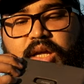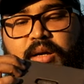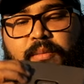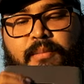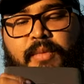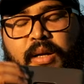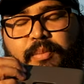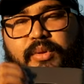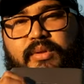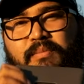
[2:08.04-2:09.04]
in a
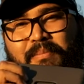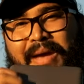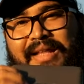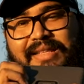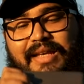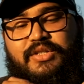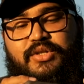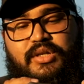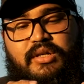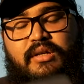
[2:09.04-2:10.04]
rippled matte
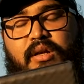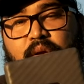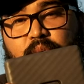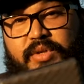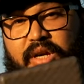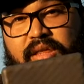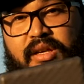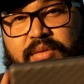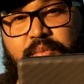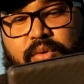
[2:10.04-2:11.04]
texture, which I
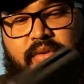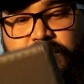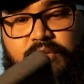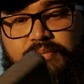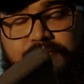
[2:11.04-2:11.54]
think is beautiful.